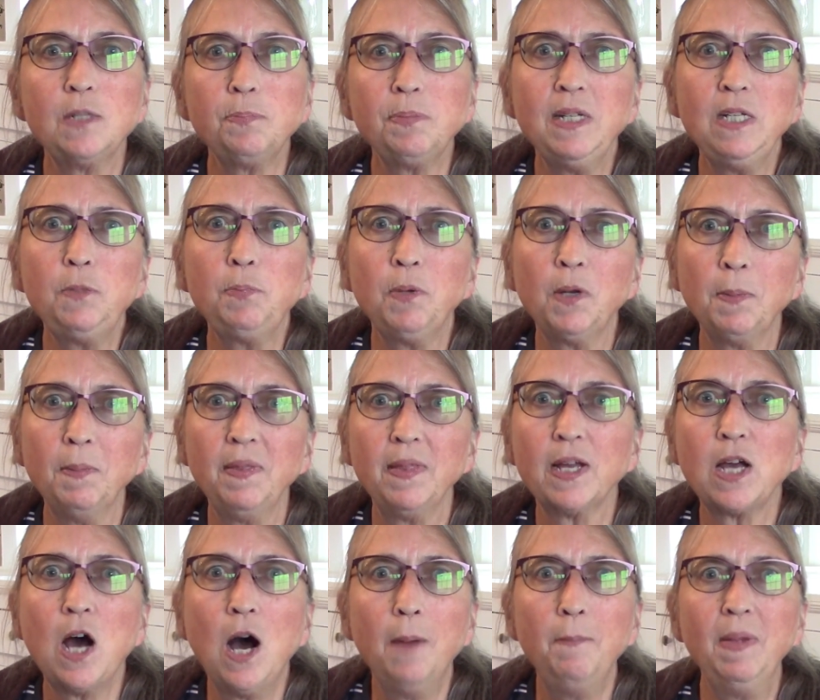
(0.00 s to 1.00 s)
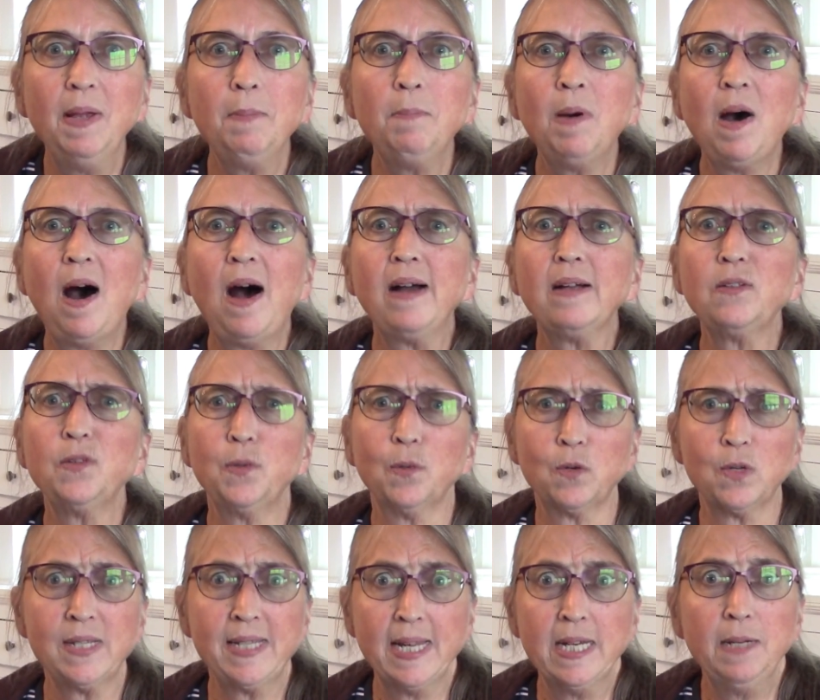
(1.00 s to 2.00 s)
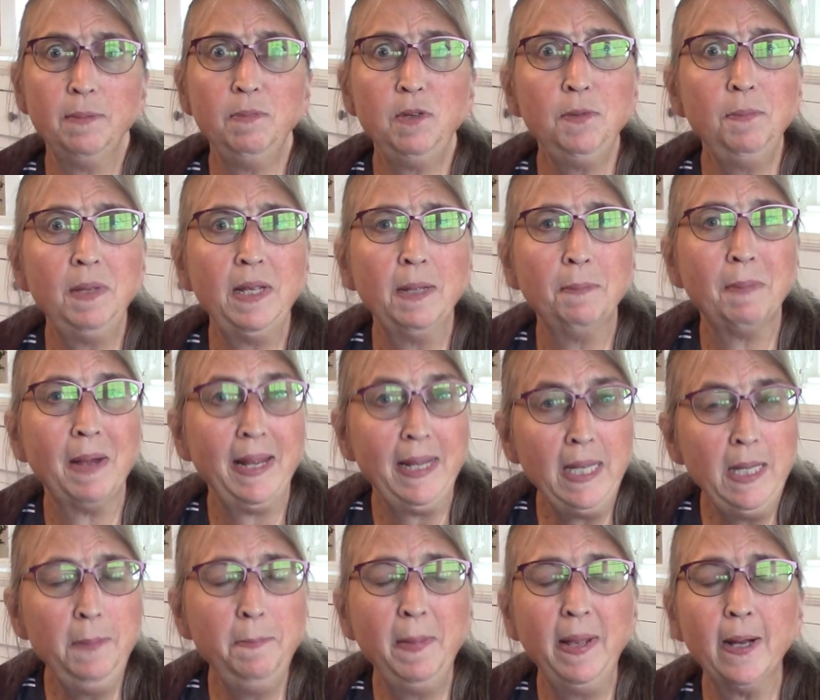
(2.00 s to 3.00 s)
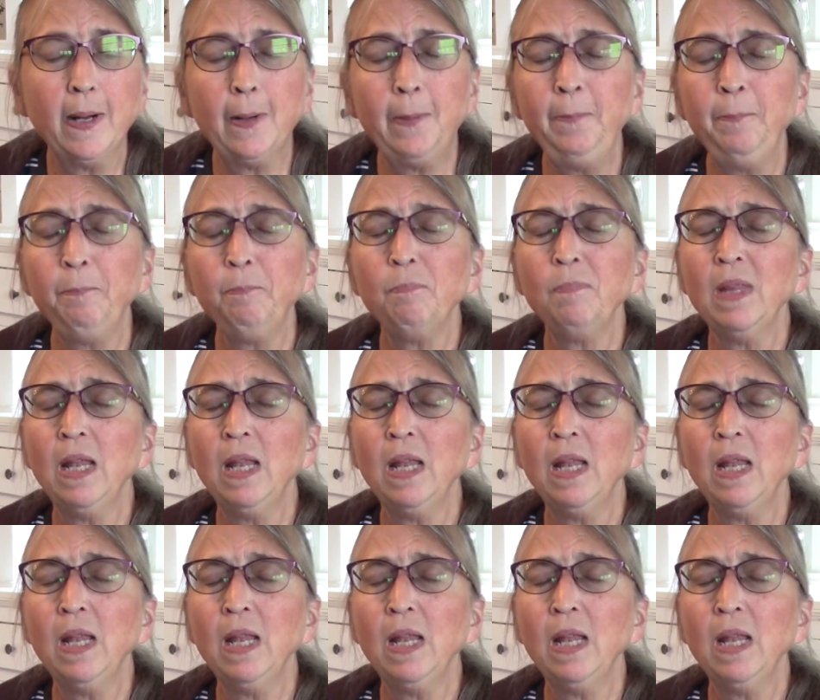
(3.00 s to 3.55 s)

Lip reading: please put them in the comment box or send them to me in my email.